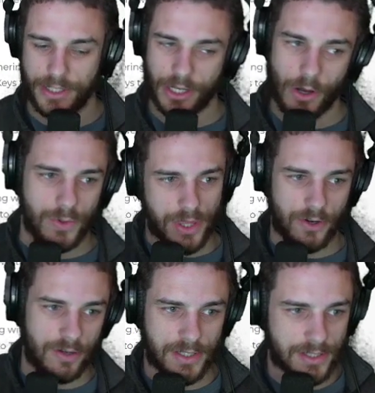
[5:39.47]
like, oh,
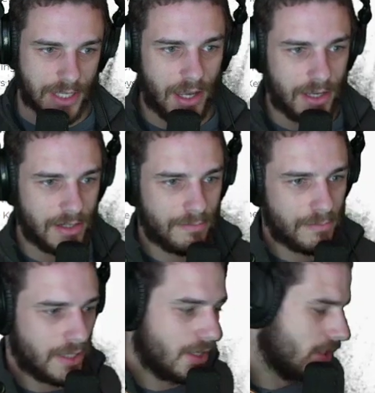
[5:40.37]
Ethereum's a scam,
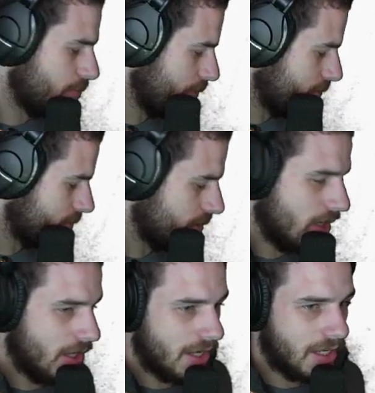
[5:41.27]
and then he promotes
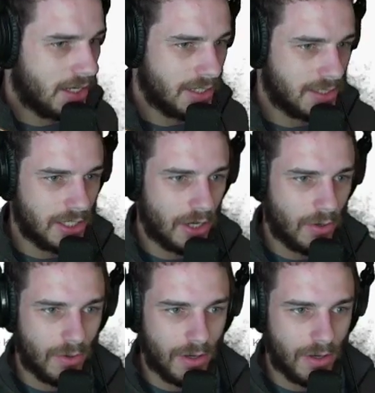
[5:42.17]
an ICO